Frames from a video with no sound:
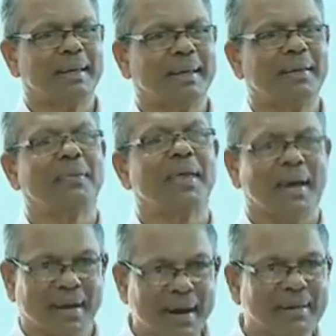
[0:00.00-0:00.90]
if
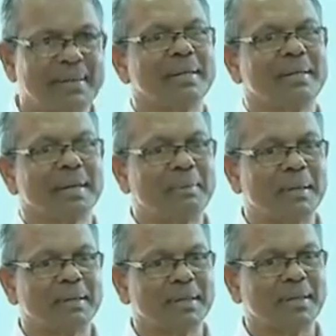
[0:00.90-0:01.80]
there are 10
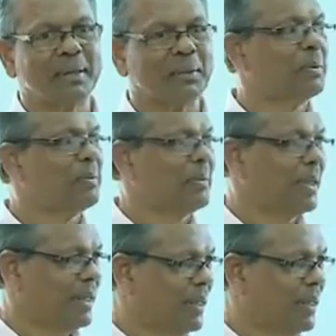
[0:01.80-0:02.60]
tables in the room,